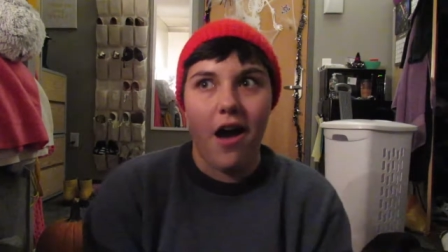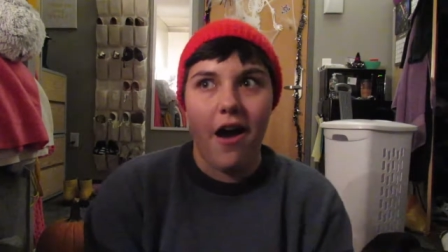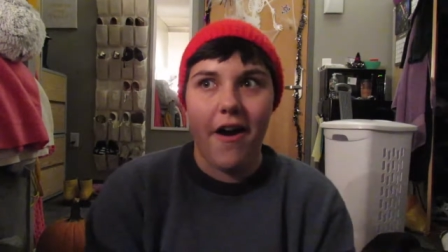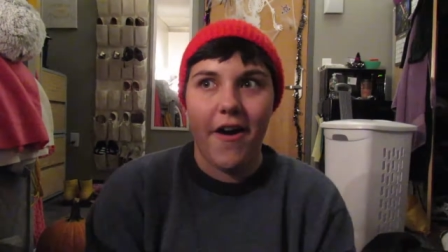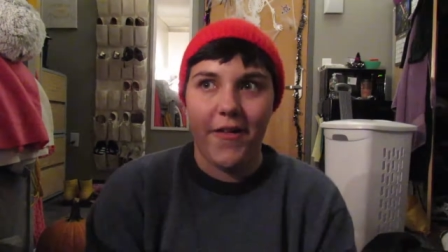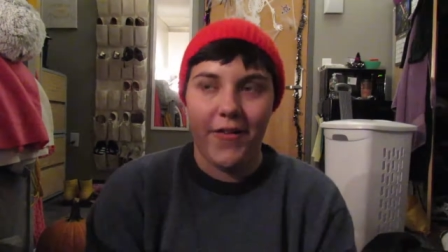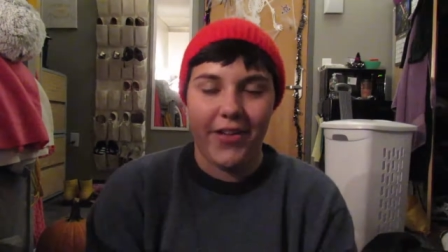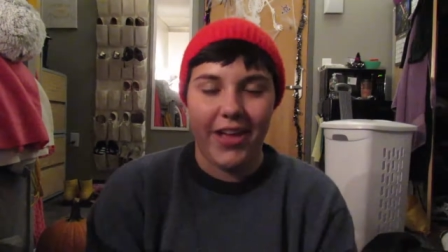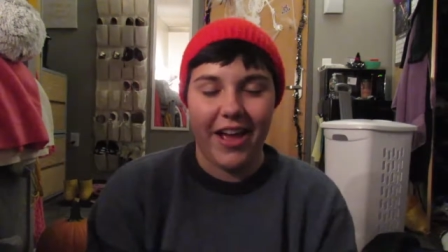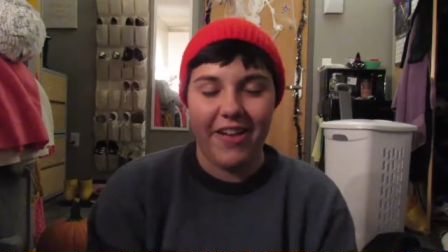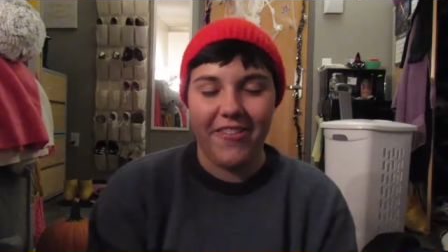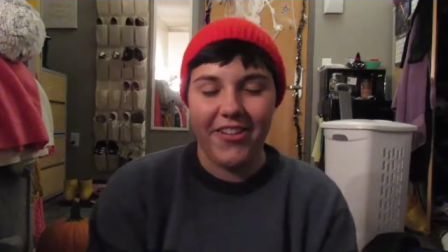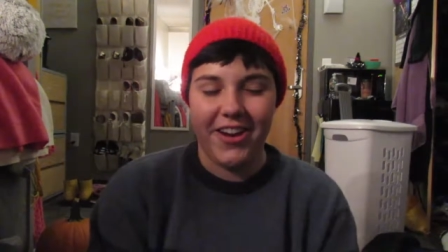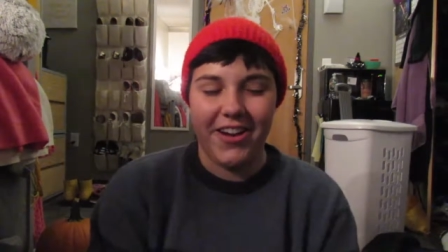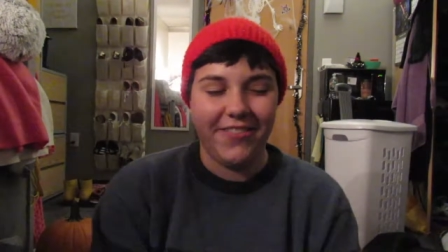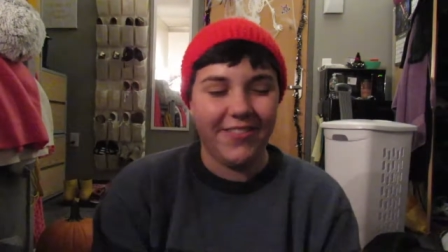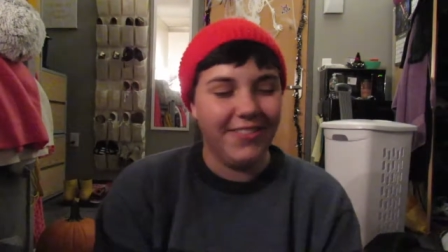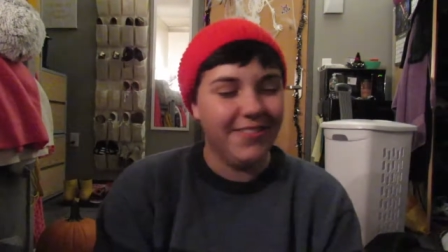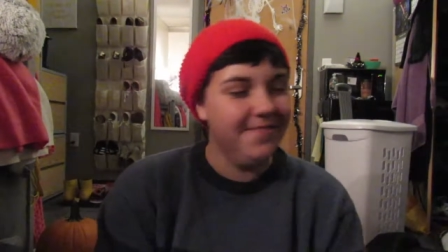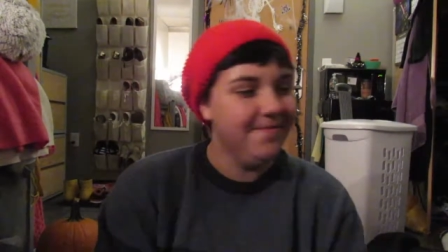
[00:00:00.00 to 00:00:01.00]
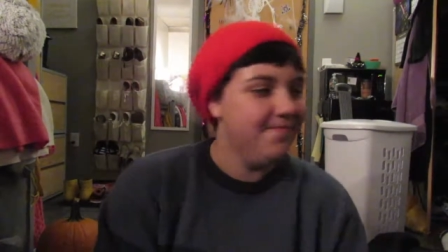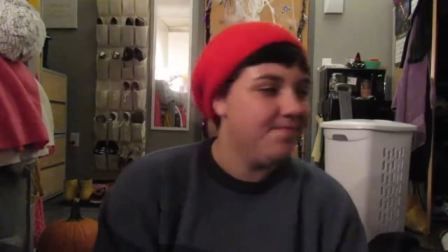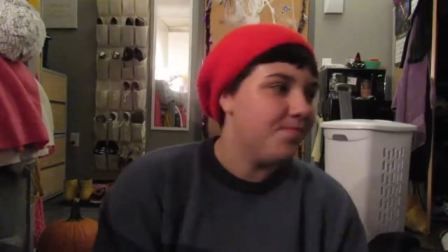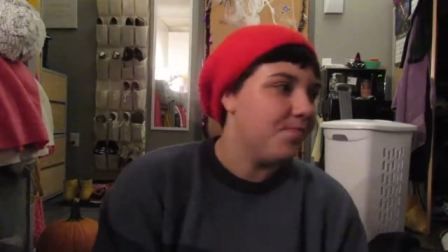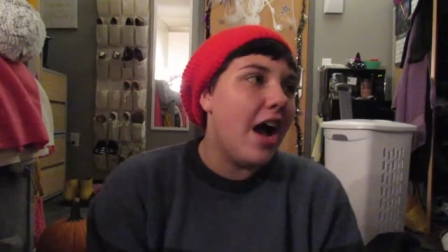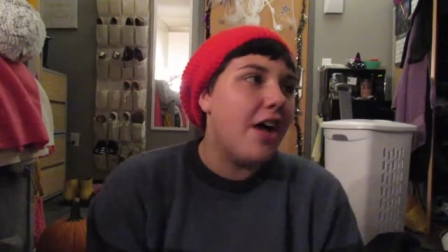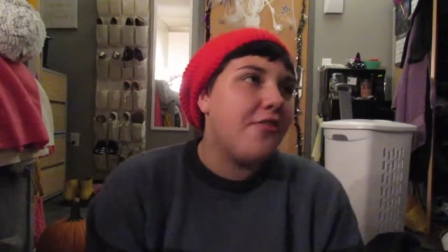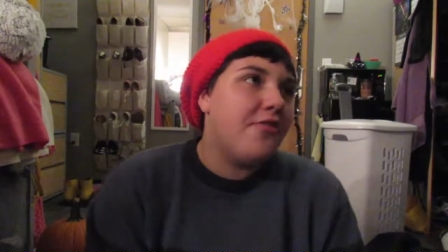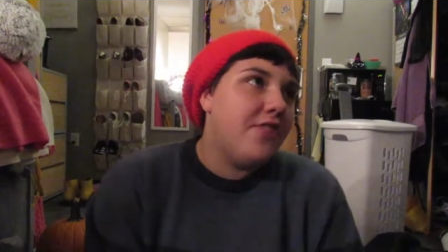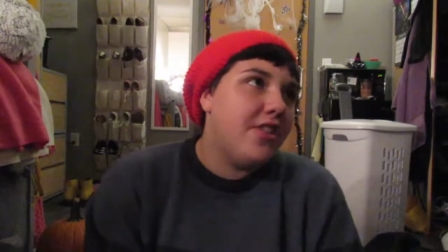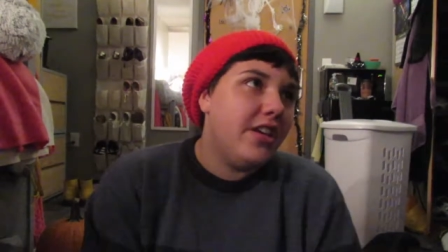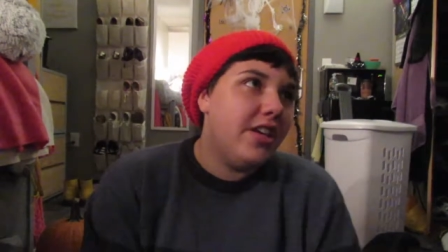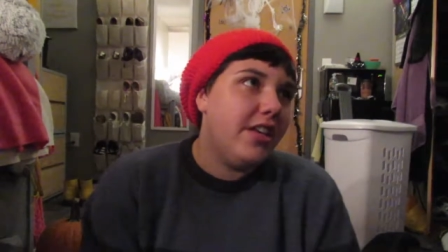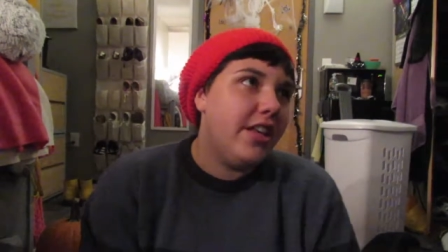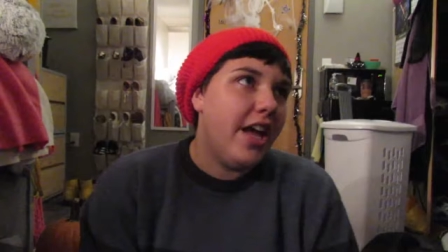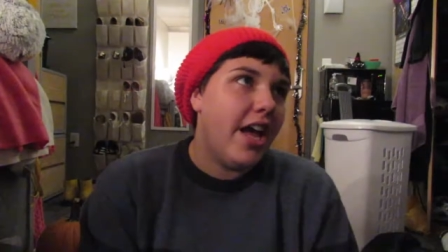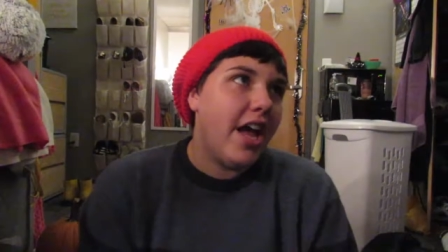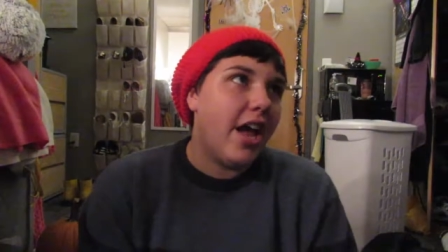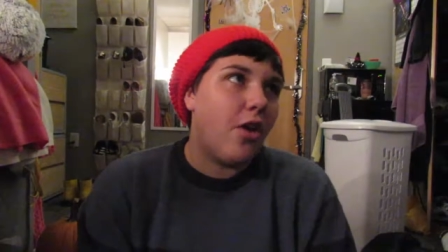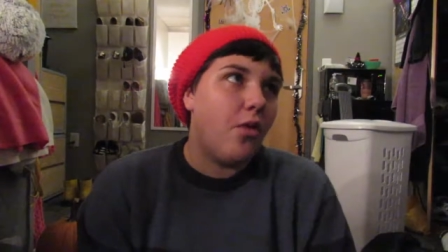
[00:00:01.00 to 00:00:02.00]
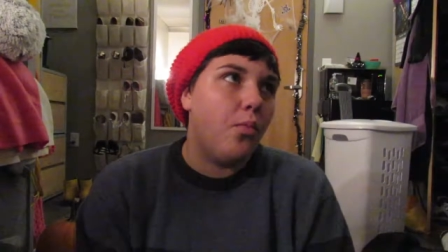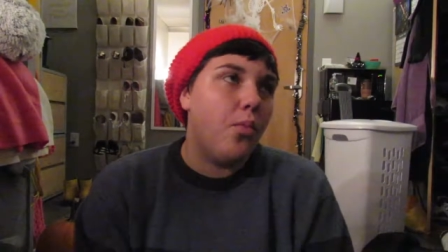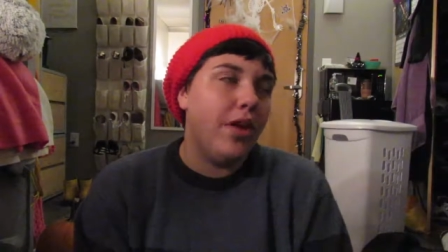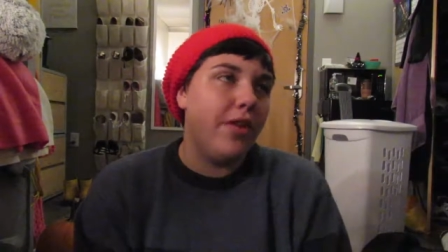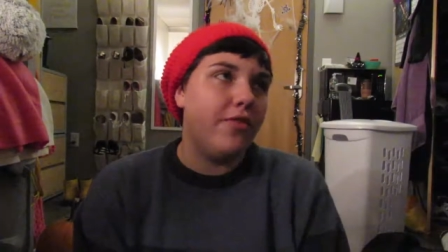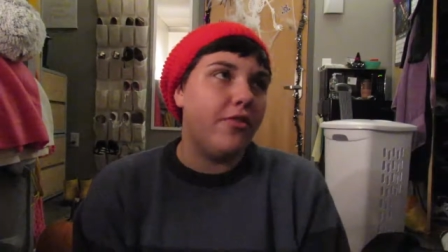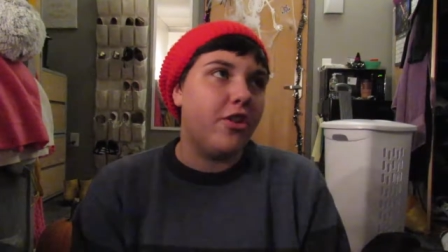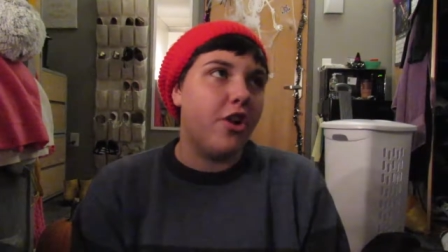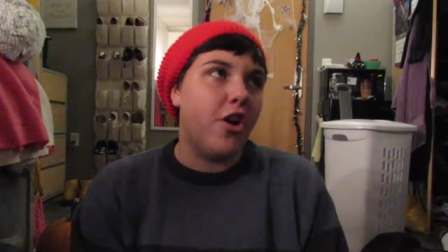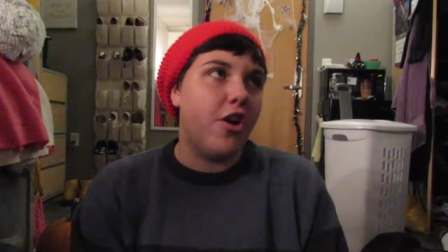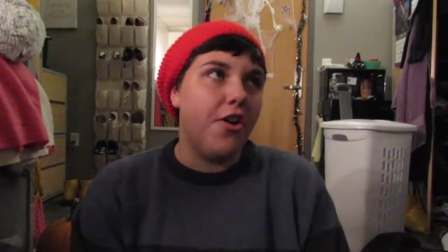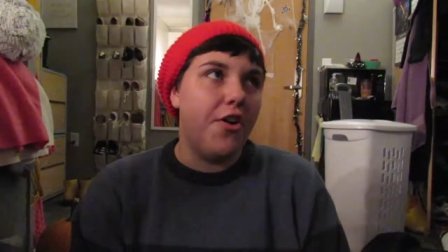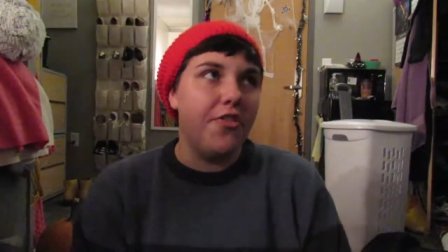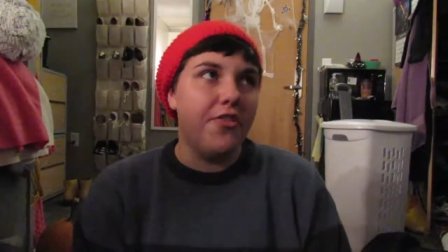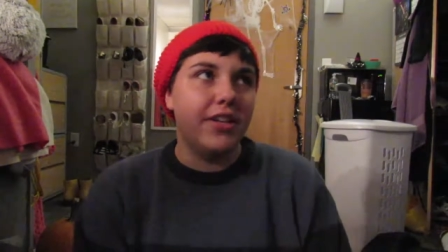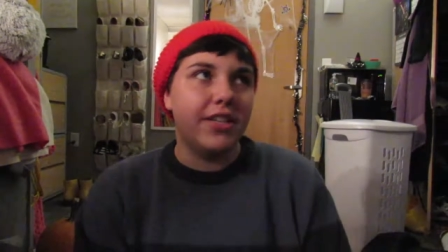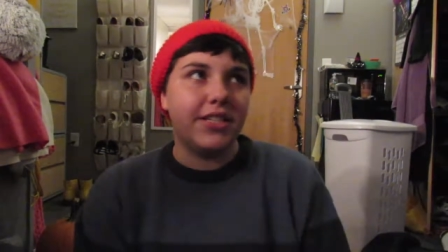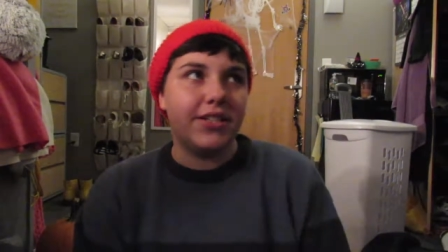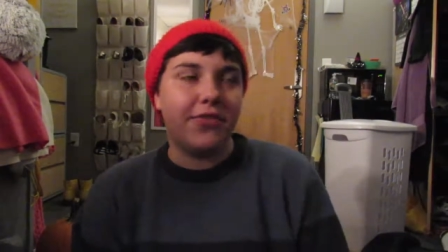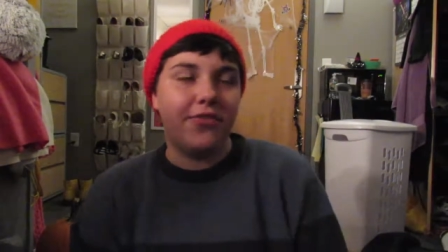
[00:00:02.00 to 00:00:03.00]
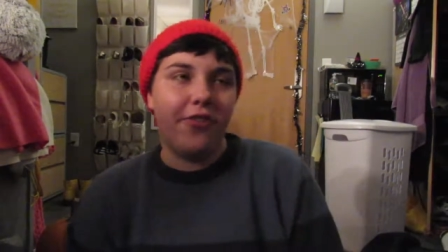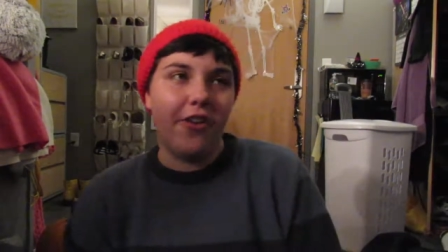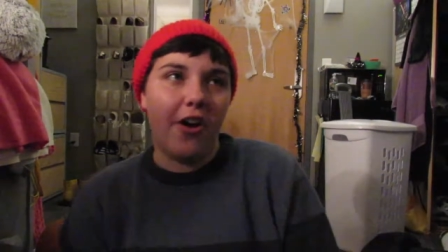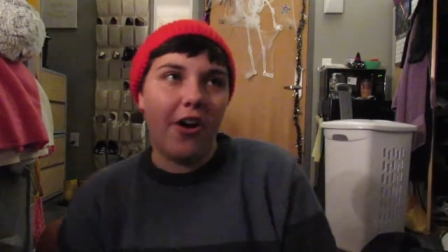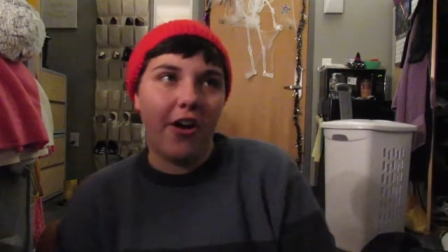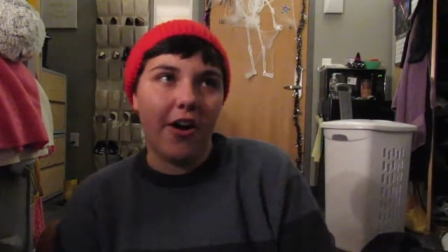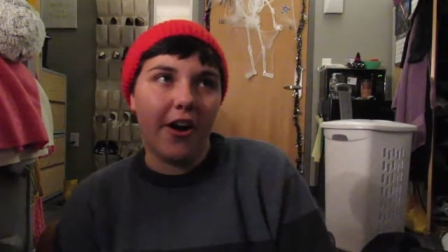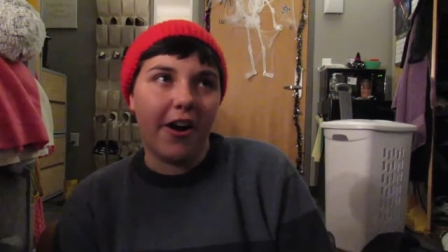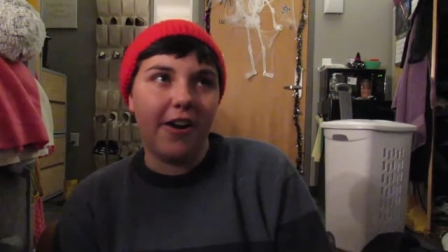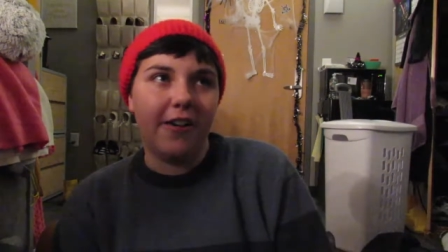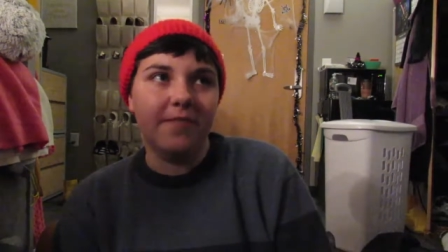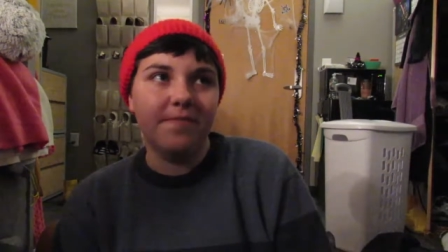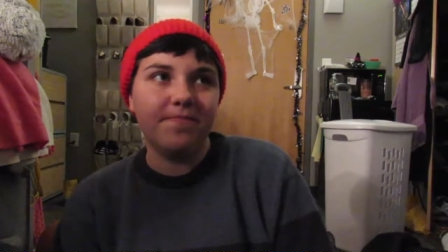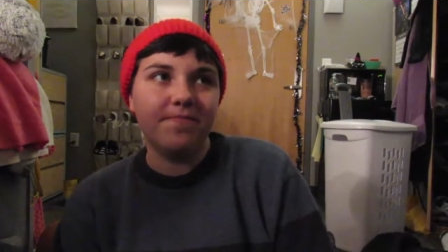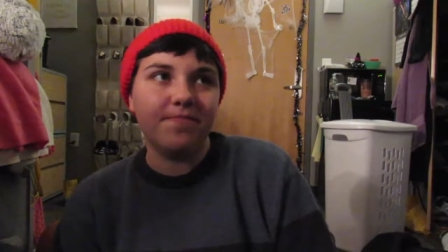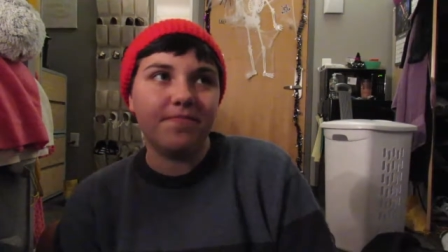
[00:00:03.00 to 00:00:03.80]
okay, whatever. I feel like we've gone this far